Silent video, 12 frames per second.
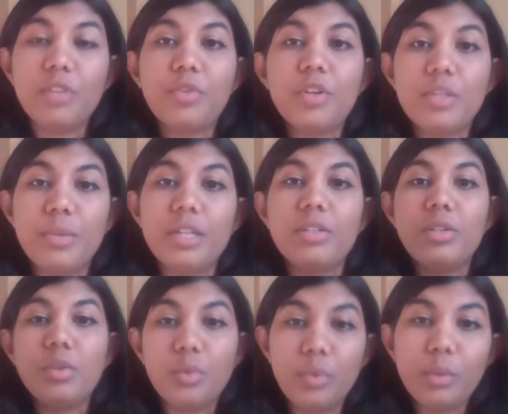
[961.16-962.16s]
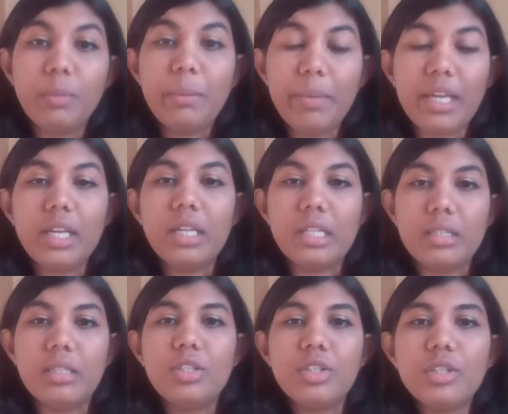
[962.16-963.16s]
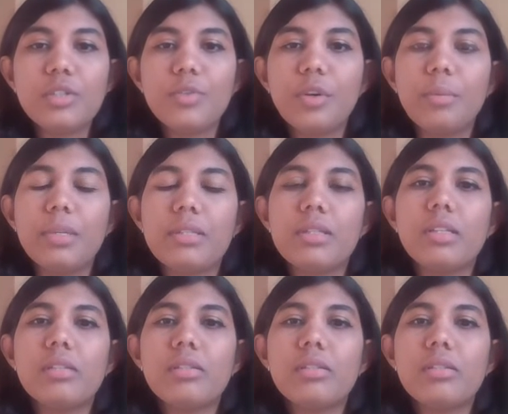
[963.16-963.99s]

of course, because you would be making decisions for business.